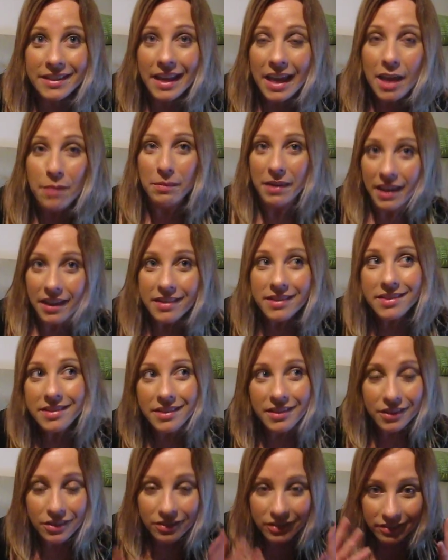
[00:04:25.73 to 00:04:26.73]

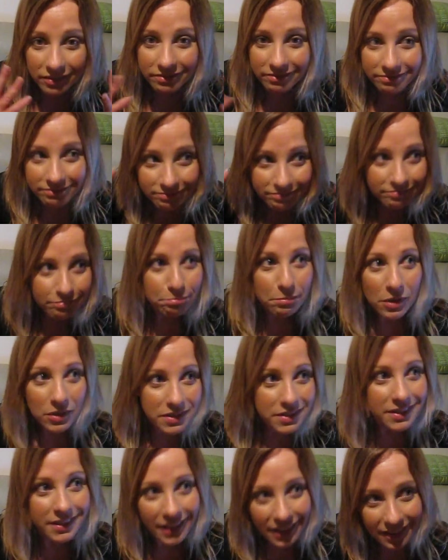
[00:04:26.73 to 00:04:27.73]
MS, you
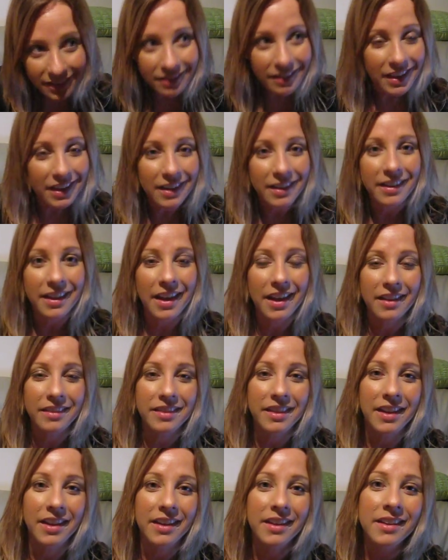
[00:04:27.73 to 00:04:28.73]
monster thing
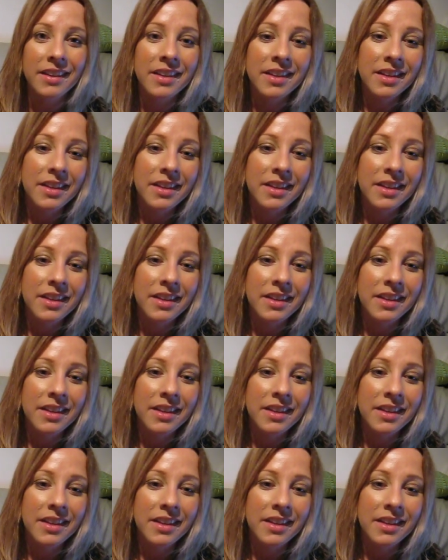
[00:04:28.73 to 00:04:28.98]
out there,